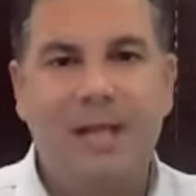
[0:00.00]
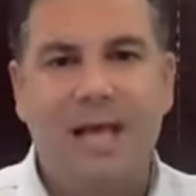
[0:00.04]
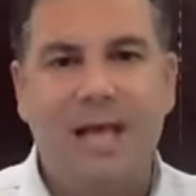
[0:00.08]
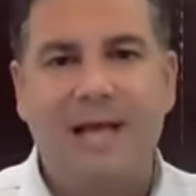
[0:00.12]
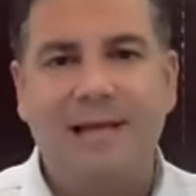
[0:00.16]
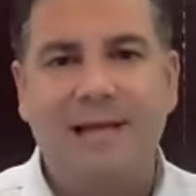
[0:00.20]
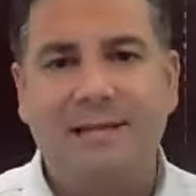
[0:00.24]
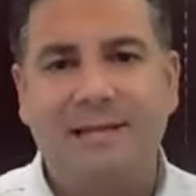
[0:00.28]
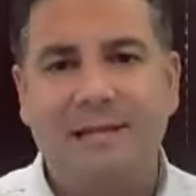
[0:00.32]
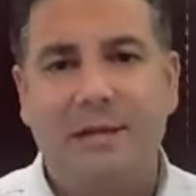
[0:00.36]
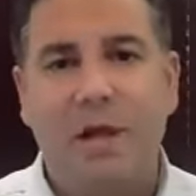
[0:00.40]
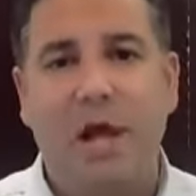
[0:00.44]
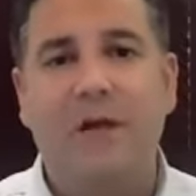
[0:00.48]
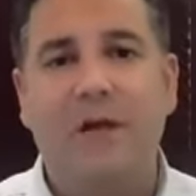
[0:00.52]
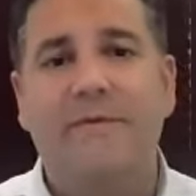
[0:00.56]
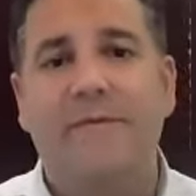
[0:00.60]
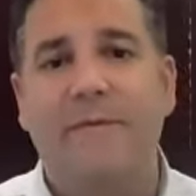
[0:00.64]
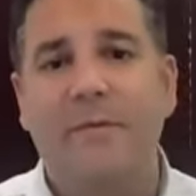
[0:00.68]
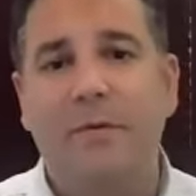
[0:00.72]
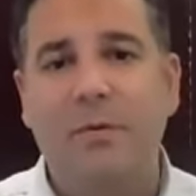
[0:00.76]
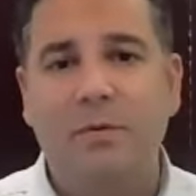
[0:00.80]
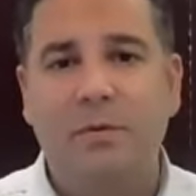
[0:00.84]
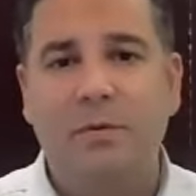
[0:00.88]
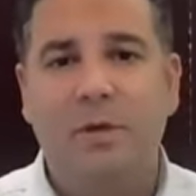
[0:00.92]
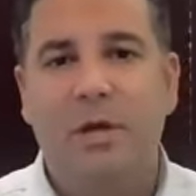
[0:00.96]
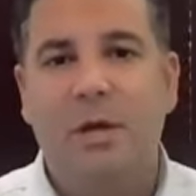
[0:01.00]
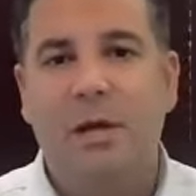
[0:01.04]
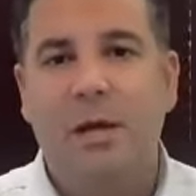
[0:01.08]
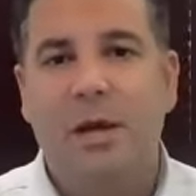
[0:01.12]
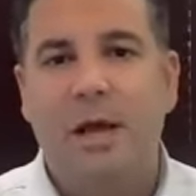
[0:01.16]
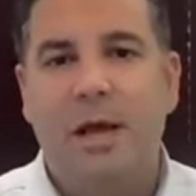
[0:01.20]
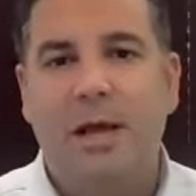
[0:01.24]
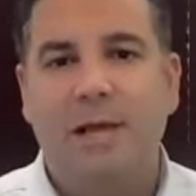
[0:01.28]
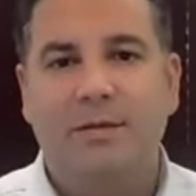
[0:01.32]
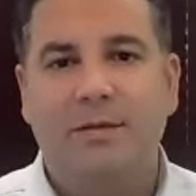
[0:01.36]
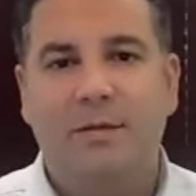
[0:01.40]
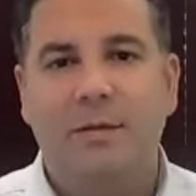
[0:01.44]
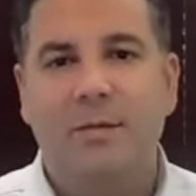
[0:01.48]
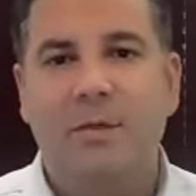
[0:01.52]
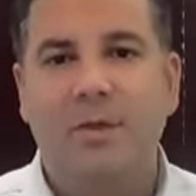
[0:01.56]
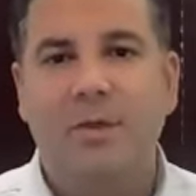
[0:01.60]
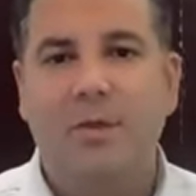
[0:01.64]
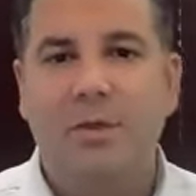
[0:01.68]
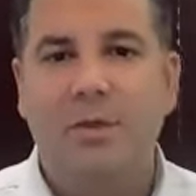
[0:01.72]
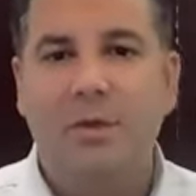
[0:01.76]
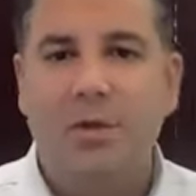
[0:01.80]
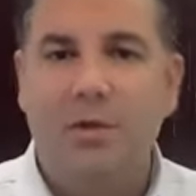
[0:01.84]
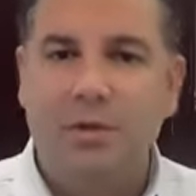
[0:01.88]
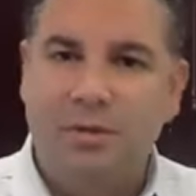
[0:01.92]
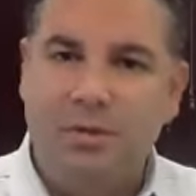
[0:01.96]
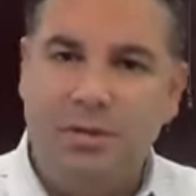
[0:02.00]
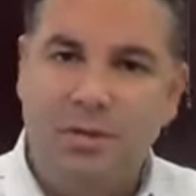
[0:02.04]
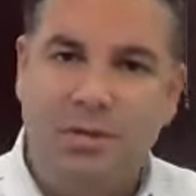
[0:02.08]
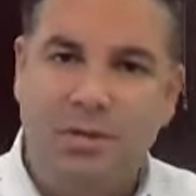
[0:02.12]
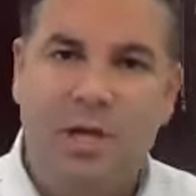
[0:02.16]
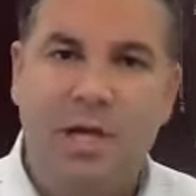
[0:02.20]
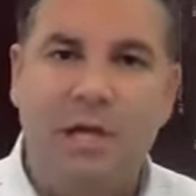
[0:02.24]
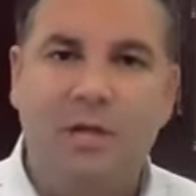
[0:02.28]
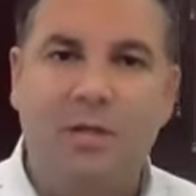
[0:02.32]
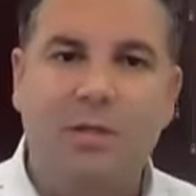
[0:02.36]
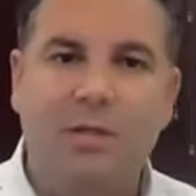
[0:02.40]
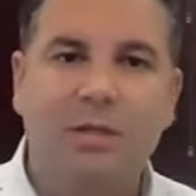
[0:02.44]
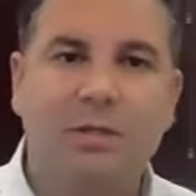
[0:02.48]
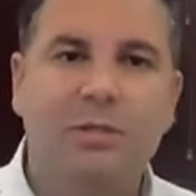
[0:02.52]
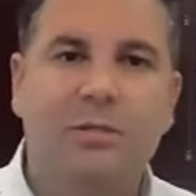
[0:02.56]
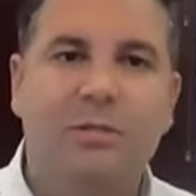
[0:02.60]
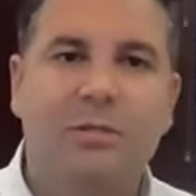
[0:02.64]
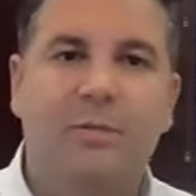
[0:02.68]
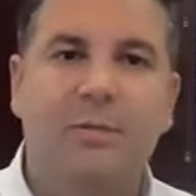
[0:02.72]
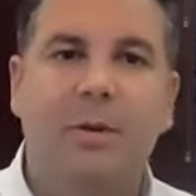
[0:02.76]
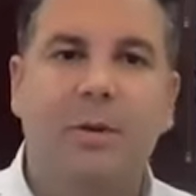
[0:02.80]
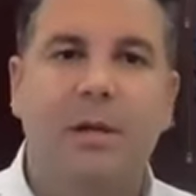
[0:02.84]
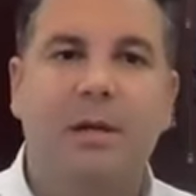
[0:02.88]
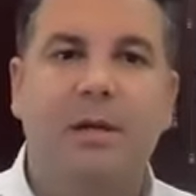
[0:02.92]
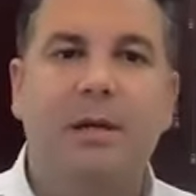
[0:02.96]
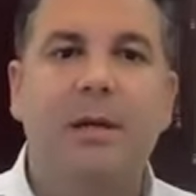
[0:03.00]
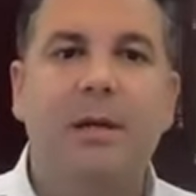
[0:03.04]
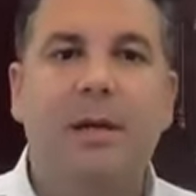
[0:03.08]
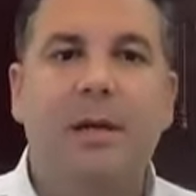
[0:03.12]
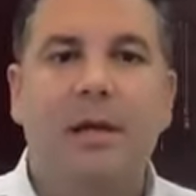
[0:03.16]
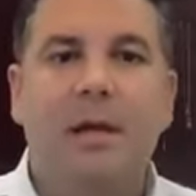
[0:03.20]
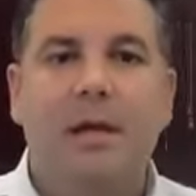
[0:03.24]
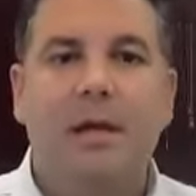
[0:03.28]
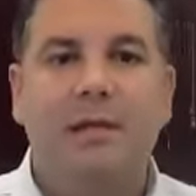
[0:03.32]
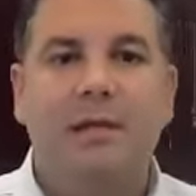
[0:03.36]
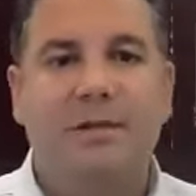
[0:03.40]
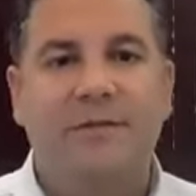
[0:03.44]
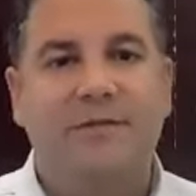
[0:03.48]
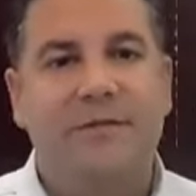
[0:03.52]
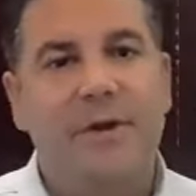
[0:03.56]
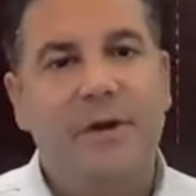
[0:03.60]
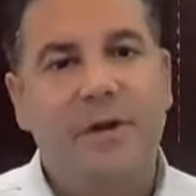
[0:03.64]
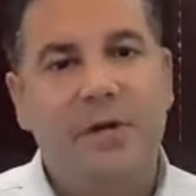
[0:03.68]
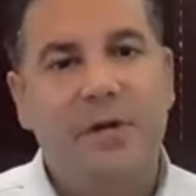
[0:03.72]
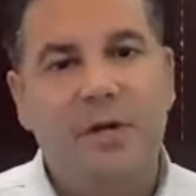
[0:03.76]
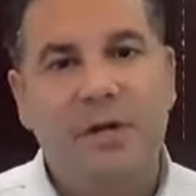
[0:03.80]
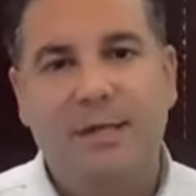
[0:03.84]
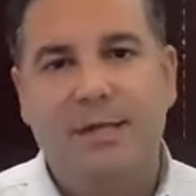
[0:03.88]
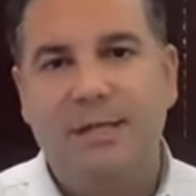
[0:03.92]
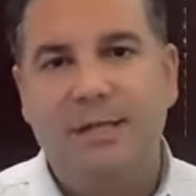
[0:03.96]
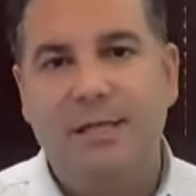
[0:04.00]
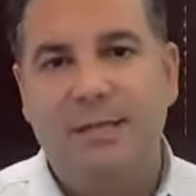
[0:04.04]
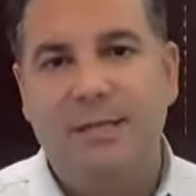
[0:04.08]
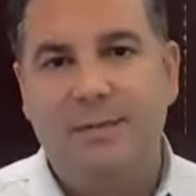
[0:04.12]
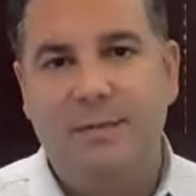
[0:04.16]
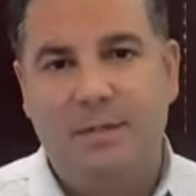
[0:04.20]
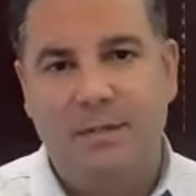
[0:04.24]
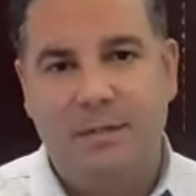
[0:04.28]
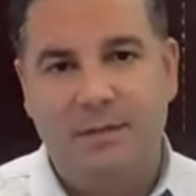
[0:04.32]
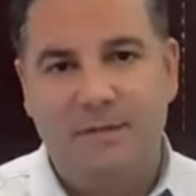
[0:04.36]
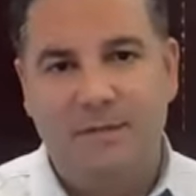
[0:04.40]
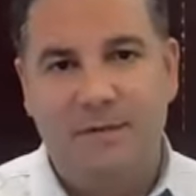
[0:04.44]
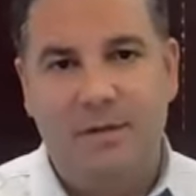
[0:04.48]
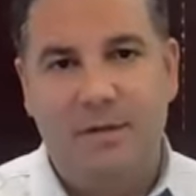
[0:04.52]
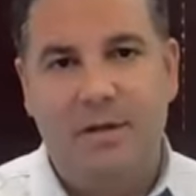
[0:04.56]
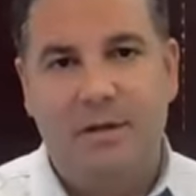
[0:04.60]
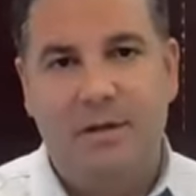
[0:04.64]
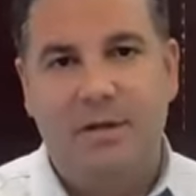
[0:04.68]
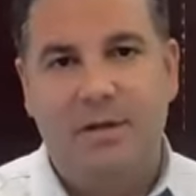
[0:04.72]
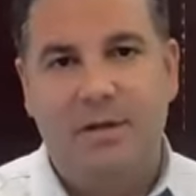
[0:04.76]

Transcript: as thoughtful as some of the other suggestions, but it's a very good idea, specific, uh,